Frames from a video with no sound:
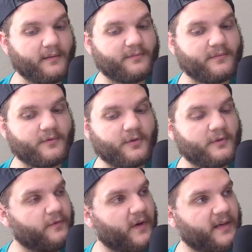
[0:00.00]
I
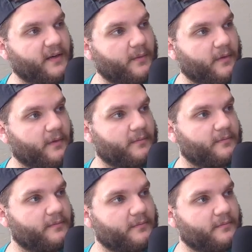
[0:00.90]
couldn't find anywhere
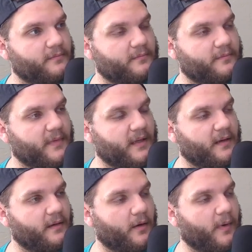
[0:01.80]

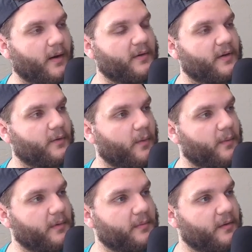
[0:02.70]
around here where
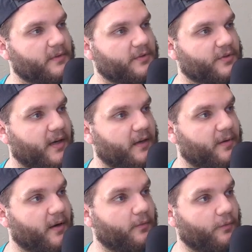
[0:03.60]
we would be able to try it,
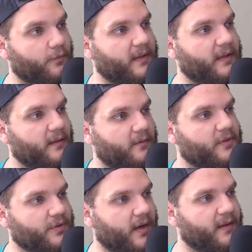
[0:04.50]
but I would really love
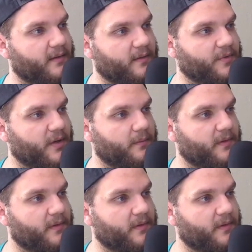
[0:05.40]
to try that sometime.